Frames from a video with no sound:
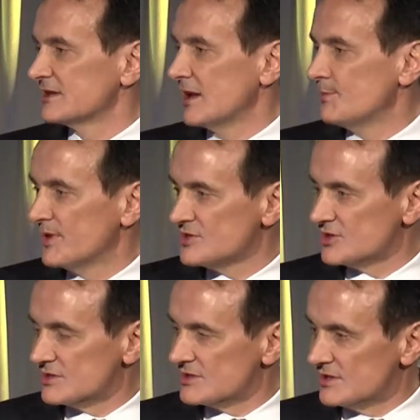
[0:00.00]
help
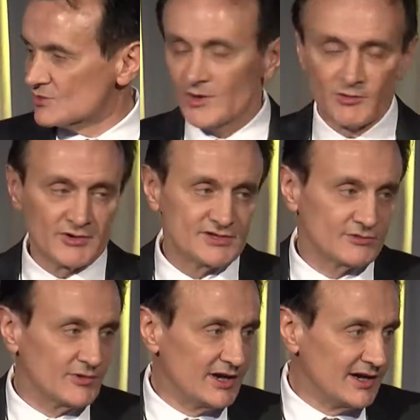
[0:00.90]
patients is one
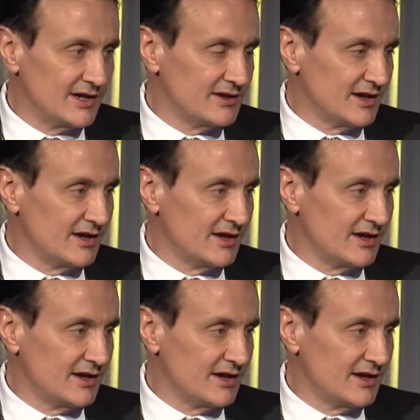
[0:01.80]
reason why I